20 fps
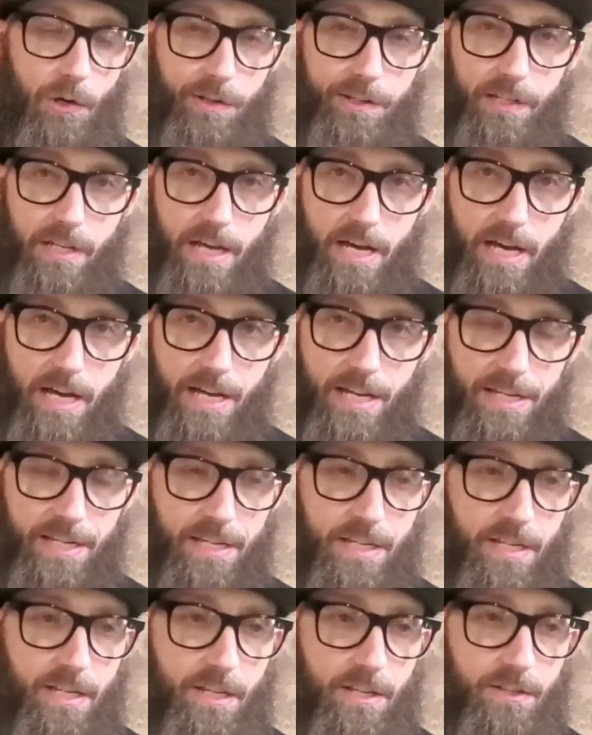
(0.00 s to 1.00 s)

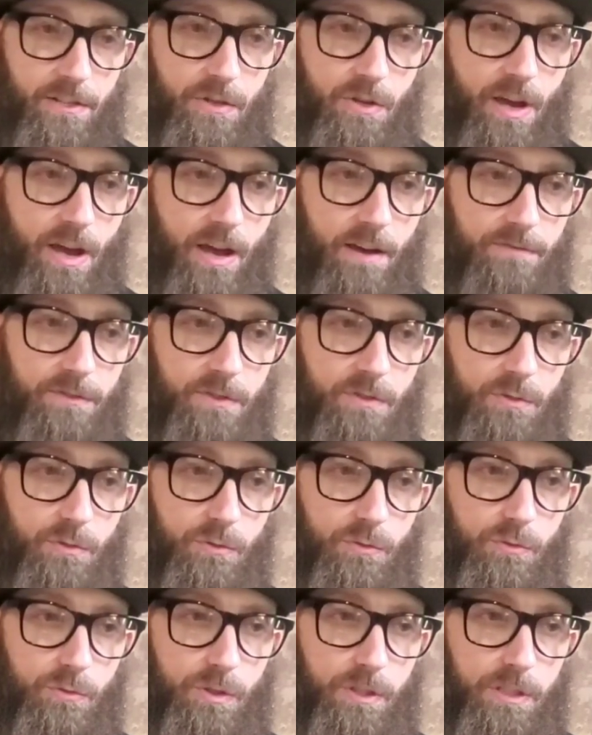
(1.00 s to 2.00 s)
online. You have
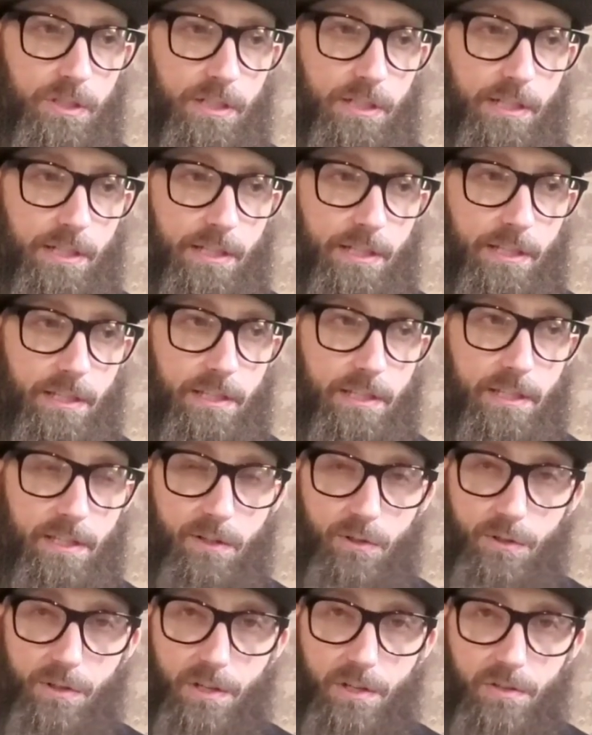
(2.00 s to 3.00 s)
to
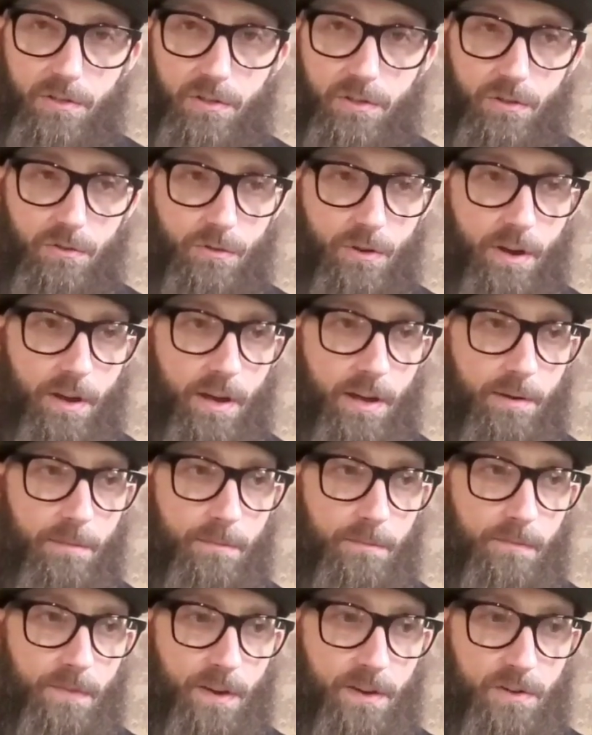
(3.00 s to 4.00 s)
get on
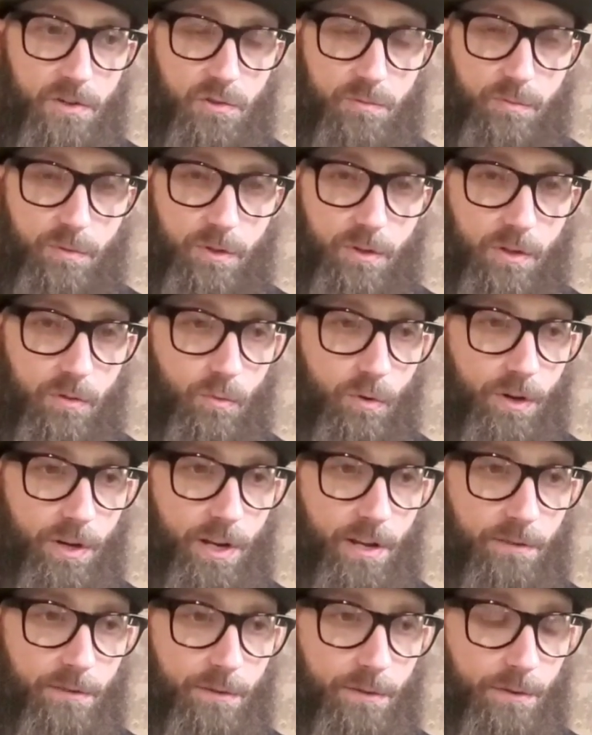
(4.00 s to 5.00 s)
Instagram, Facebook,
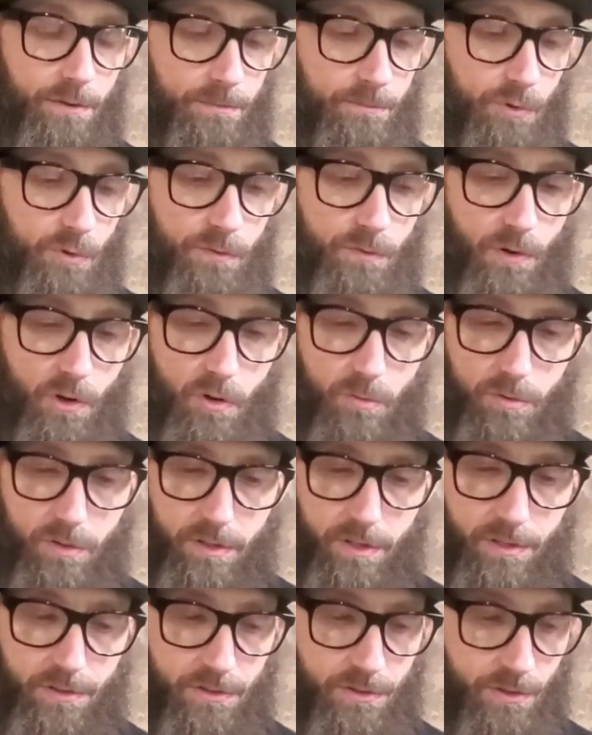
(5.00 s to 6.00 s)
whatever,
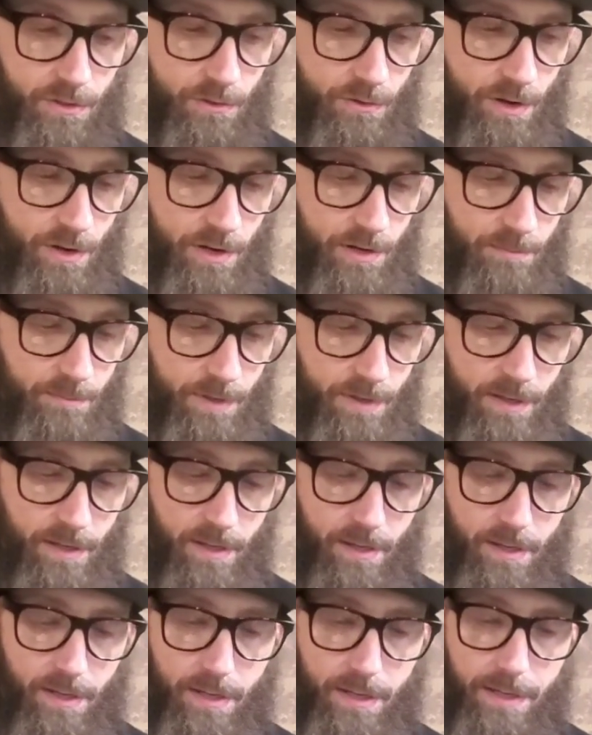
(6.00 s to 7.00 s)
preferably Instagram,
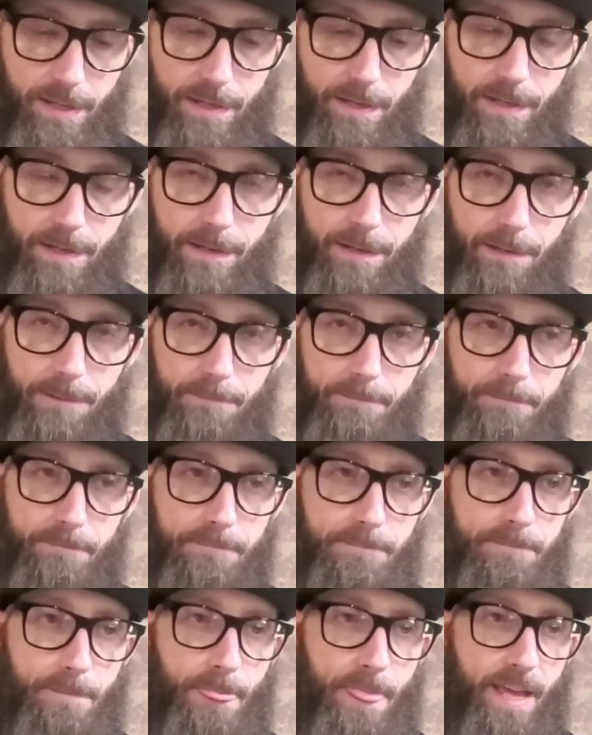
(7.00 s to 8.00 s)

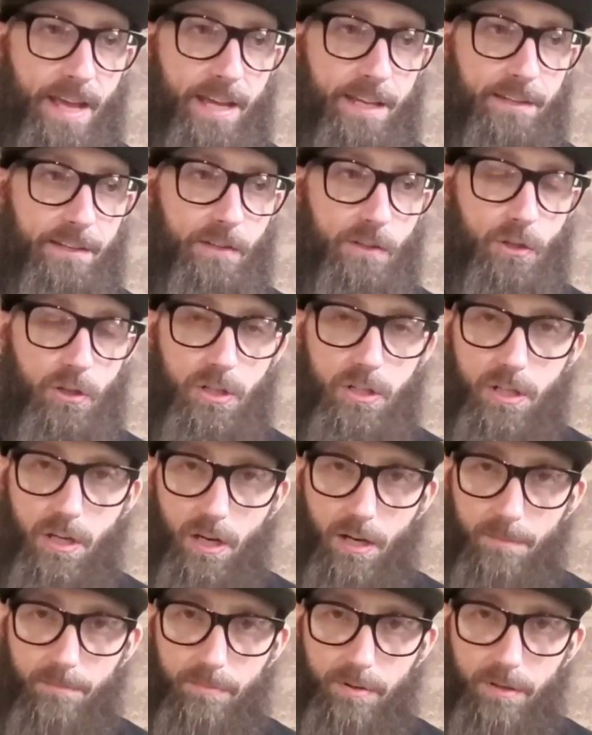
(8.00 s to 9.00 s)
and
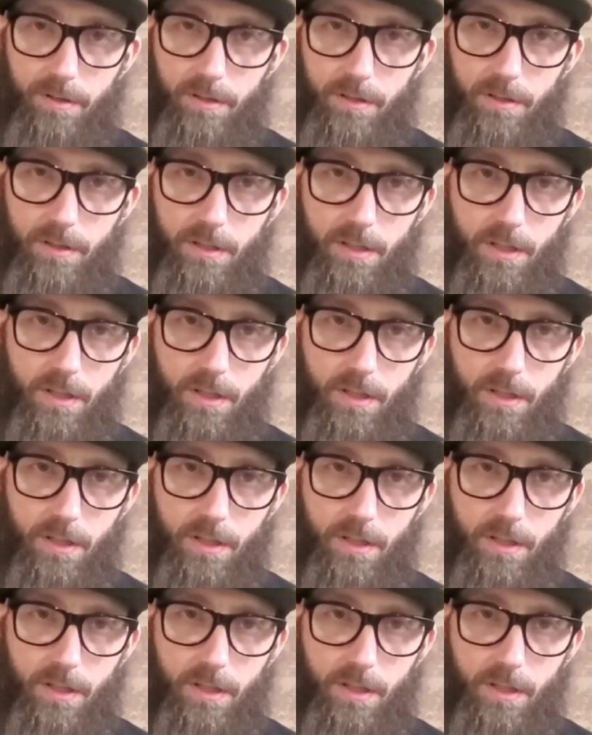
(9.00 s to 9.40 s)
look up